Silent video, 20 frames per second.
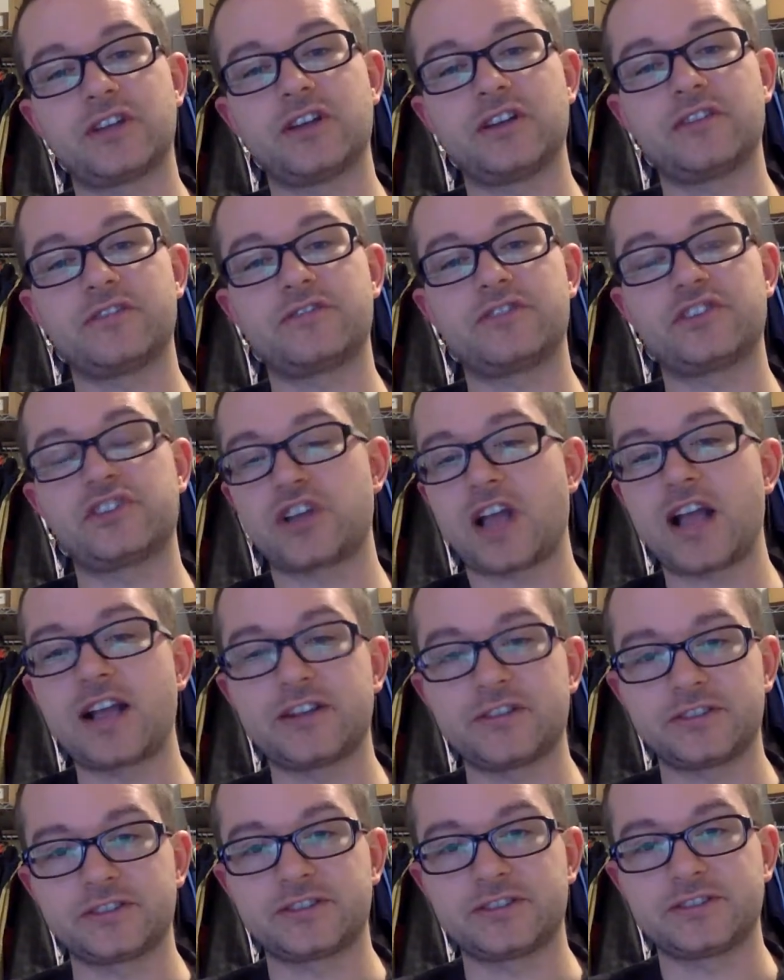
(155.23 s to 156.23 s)
of the
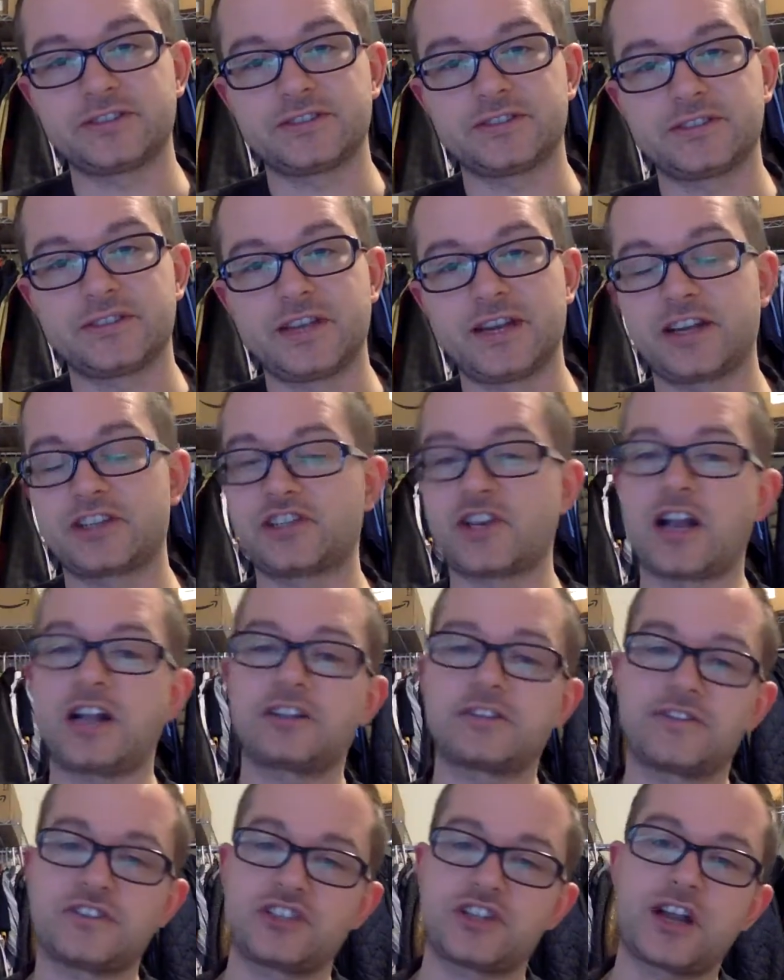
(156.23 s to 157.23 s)
child, and a child
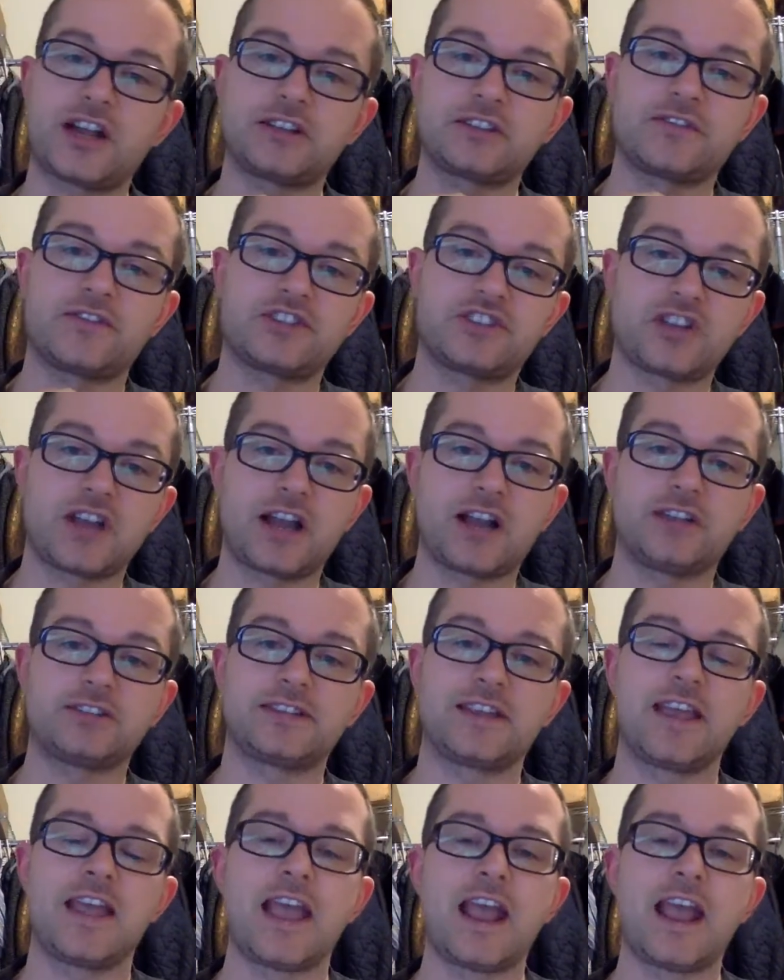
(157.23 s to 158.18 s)
of the child of the child.